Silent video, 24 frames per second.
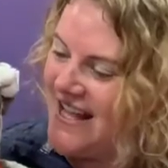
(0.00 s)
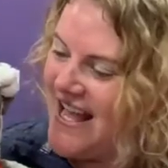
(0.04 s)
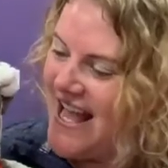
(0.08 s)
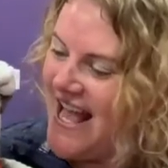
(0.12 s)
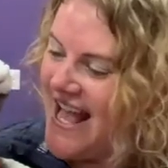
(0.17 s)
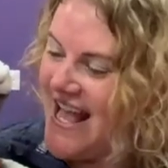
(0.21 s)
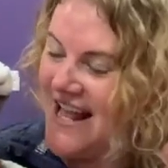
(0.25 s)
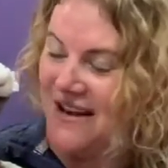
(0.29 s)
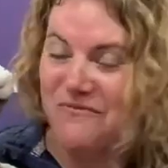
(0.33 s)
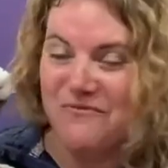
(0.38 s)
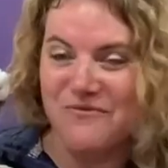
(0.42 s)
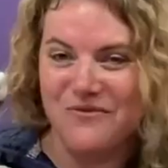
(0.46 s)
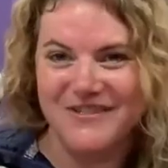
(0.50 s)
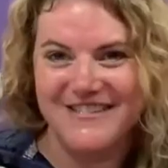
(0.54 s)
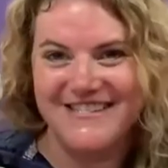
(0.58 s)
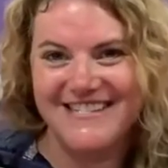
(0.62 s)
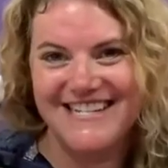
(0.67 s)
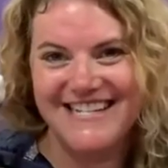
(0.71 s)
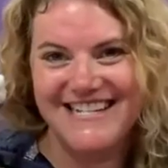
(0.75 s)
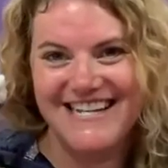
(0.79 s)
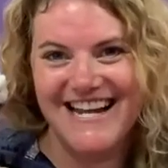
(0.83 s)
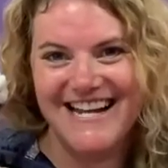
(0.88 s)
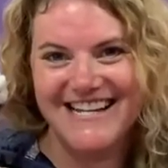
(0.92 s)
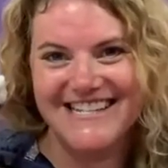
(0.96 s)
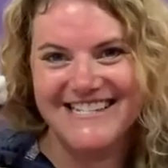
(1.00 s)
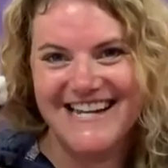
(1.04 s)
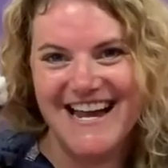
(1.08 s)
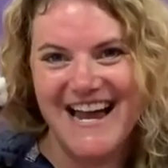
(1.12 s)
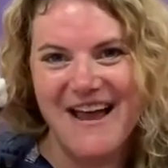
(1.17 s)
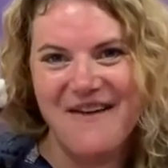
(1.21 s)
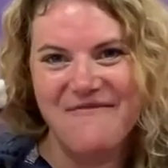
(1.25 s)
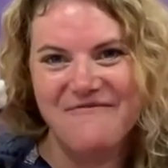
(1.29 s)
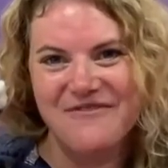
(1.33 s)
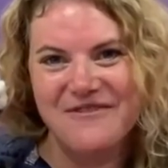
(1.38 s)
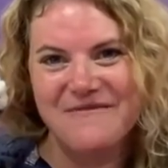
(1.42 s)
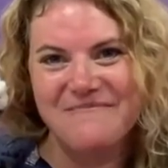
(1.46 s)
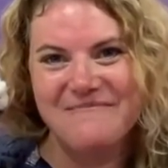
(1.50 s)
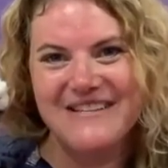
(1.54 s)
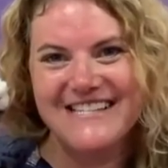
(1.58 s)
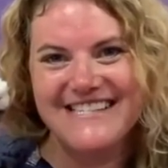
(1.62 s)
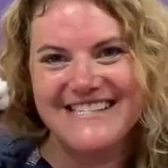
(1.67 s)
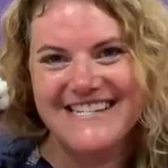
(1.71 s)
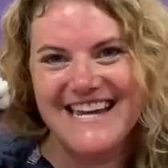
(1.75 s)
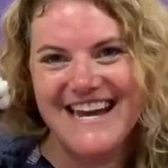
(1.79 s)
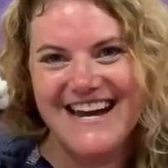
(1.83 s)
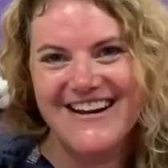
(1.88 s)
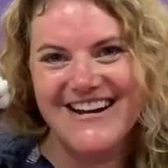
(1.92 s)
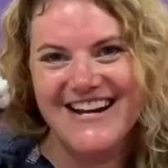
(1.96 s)
And we'll see you next time from Miss
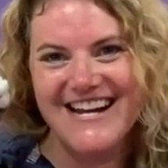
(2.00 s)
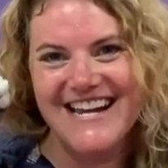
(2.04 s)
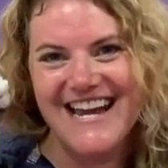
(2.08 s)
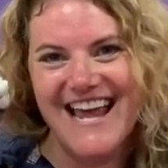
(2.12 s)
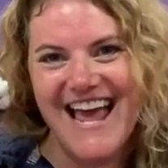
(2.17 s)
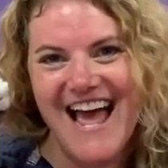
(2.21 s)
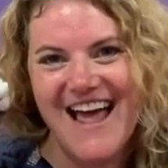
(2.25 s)
Taryn